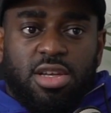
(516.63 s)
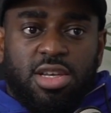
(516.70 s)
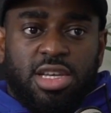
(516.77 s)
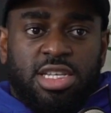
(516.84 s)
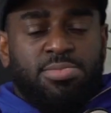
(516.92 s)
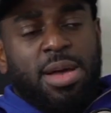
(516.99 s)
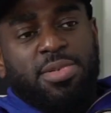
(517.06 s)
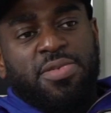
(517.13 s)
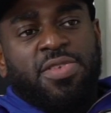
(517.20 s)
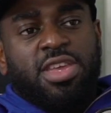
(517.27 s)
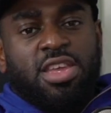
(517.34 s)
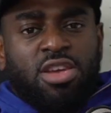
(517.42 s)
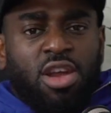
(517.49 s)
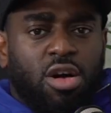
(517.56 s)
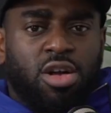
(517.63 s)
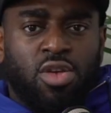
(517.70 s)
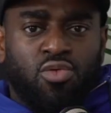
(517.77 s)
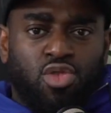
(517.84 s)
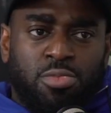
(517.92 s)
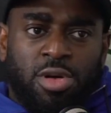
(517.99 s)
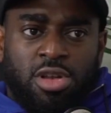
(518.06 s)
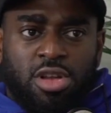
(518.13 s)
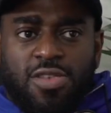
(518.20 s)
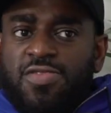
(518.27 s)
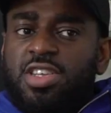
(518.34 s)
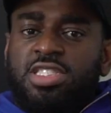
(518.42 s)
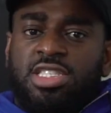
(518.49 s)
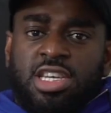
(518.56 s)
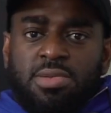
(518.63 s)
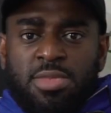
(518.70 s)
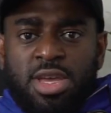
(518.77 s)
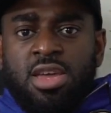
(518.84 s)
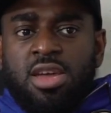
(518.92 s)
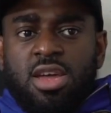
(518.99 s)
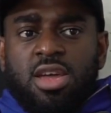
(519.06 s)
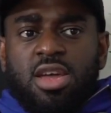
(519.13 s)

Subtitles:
He might be thinking, you're not going to Ruben Loftus-Cheek me,